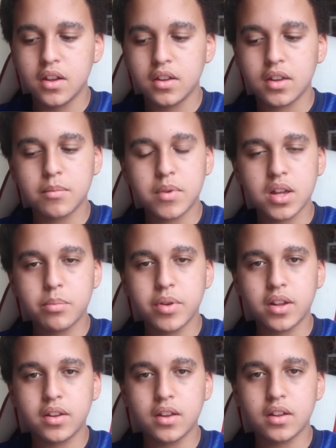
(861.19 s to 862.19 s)
In my
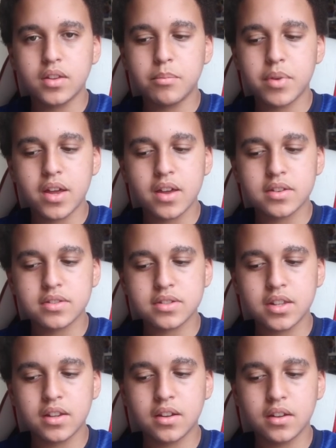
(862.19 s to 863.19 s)
opinion, the best
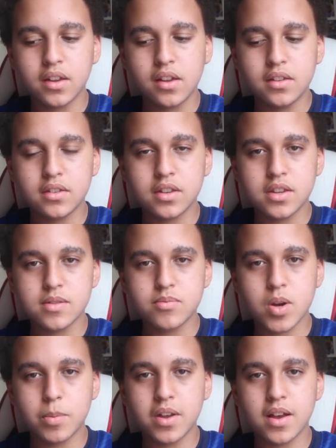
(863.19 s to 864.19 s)
in elite is
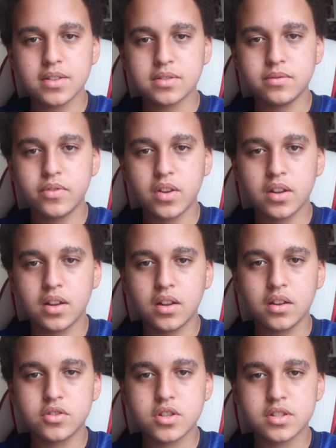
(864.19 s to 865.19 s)
probably Aston
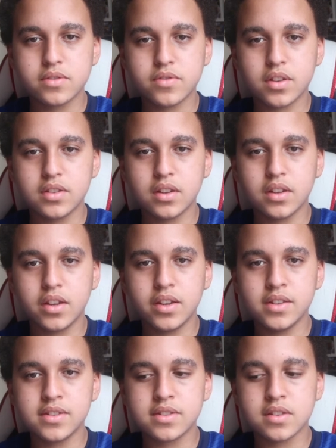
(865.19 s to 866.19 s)
Villa, just in front of
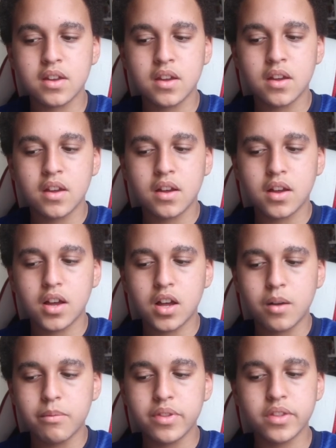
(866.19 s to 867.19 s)
Leeds.
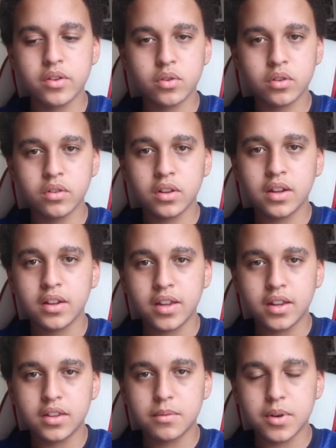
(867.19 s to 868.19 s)
They're all
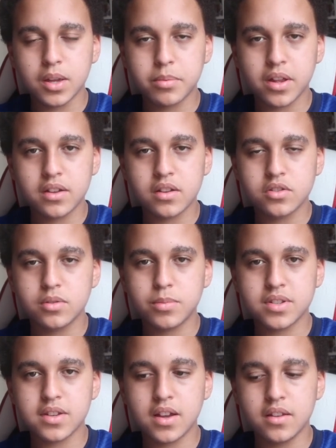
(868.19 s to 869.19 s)
elite in my opinion,
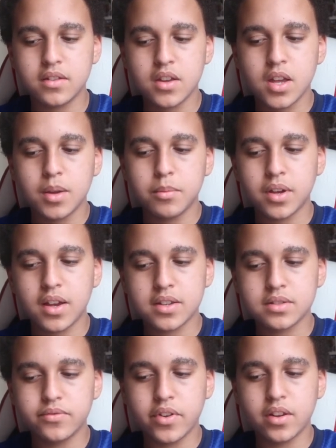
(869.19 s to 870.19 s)
100%, but
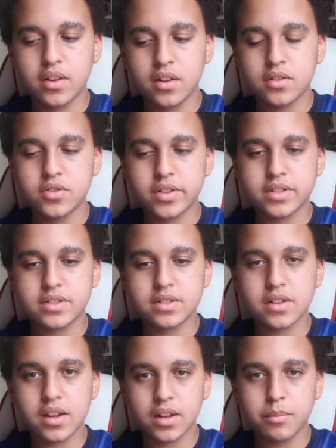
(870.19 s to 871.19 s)
Aston Villa just
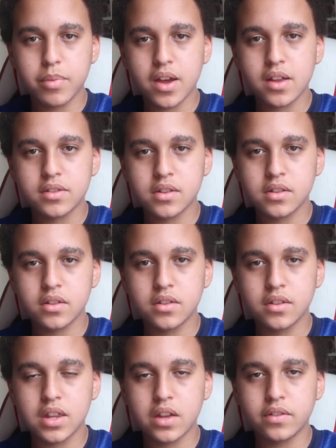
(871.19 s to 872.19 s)
slightly better than
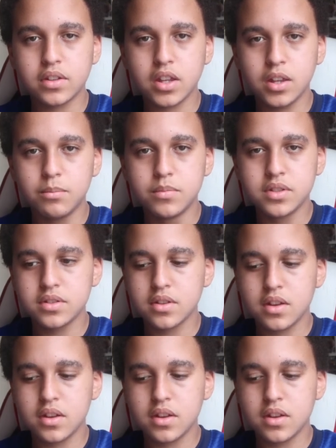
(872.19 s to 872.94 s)
the other teams.